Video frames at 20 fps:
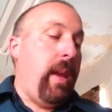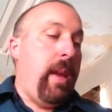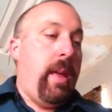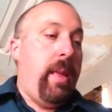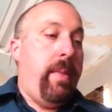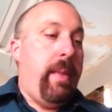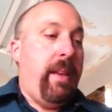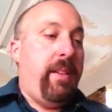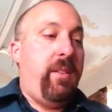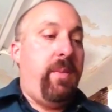
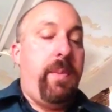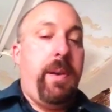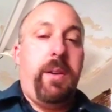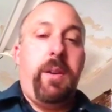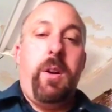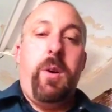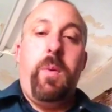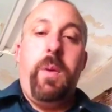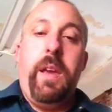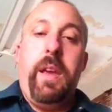And that's
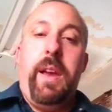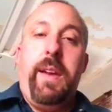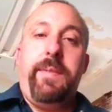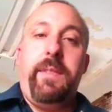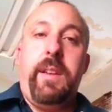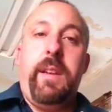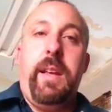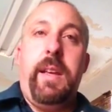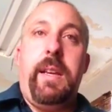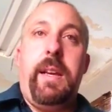about all we have
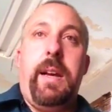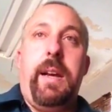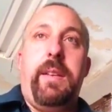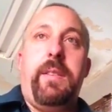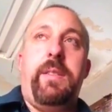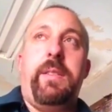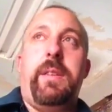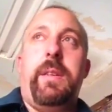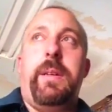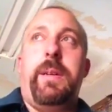today,
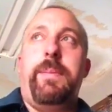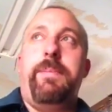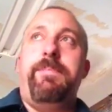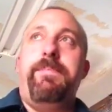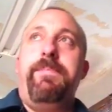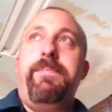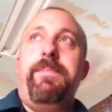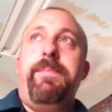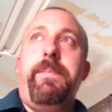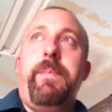guys.
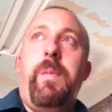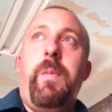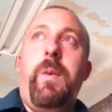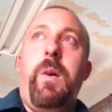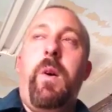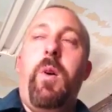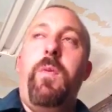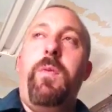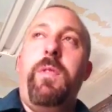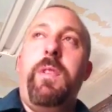
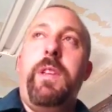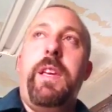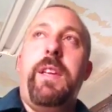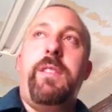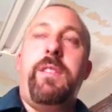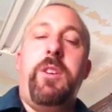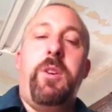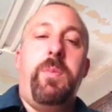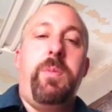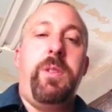Hopefully
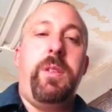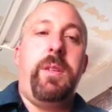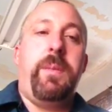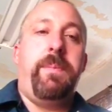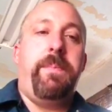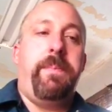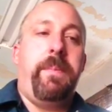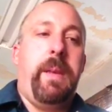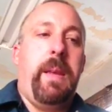it's helped you.